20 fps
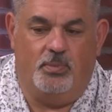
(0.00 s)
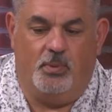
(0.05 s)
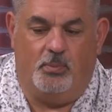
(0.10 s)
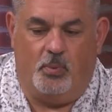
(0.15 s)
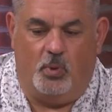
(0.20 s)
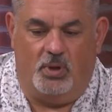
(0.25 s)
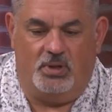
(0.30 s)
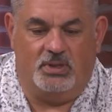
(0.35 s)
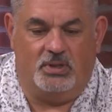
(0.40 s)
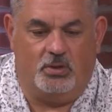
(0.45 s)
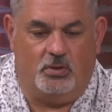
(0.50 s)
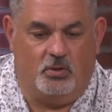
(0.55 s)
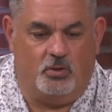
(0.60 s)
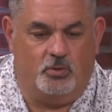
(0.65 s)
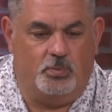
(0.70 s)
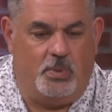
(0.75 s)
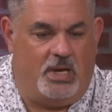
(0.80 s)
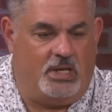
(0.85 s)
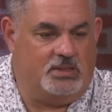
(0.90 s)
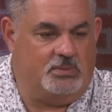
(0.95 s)
the boys and
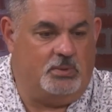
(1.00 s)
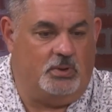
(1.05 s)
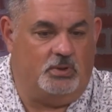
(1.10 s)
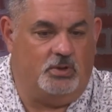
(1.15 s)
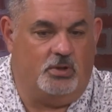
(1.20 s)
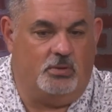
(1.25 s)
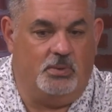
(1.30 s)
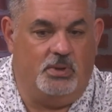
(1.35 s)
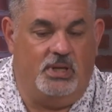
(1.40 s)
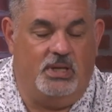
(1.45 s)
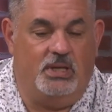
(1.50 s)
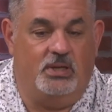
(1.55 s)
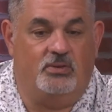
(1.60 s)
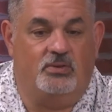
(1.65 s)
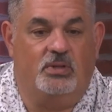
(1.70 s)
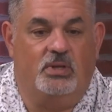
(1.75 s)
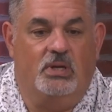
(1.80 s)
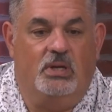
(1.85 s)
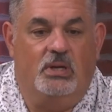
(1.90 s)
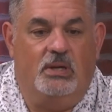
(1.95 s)
girls basketball tournament
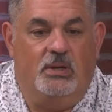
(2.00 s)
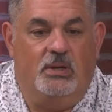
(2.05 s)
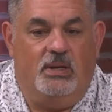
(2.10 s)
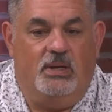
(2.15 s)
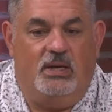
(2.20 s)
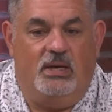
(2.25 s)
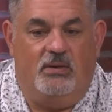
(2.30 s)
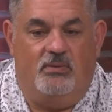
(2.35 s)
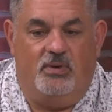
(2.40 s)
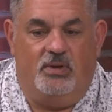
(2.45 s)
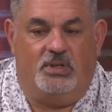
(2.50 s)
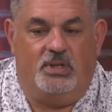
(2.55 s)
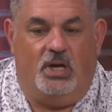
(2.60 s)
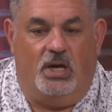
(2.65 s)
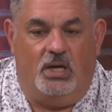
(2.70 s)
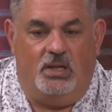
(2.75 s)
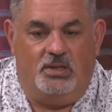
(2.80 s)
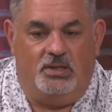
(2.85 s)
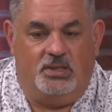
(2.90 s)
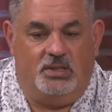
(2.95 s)
is if it's
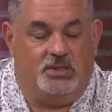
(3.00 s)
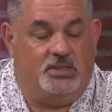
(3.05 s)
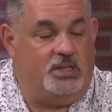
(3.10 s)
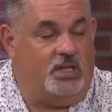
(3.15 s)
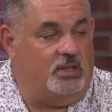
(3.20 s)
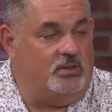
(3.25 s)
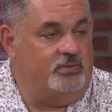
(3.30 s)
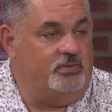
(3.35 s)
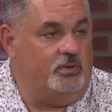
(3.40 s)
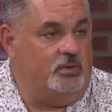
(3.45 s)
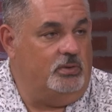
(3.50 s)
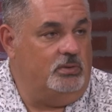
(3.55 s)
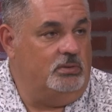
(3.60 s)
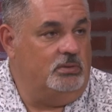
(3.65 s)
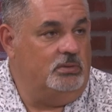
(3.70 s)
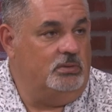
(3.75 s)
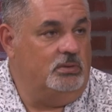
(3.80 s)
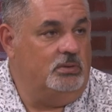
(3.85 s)
unsuccessful